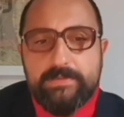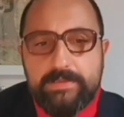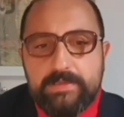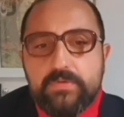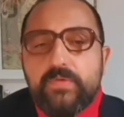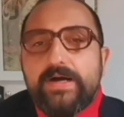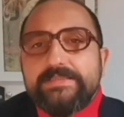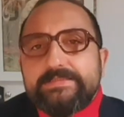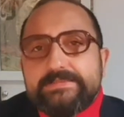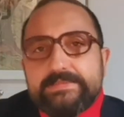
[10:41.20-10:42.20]
in
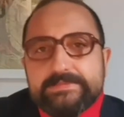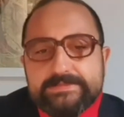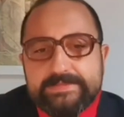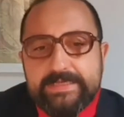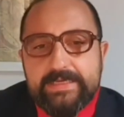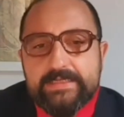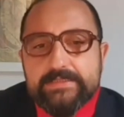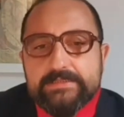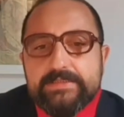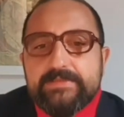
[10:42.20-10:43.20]
quantities
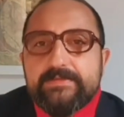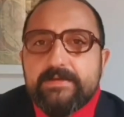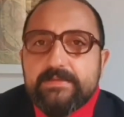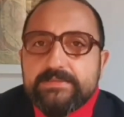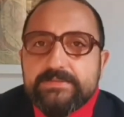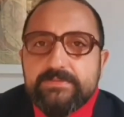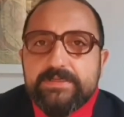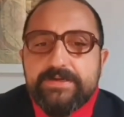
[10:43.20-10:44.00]
taken is relatively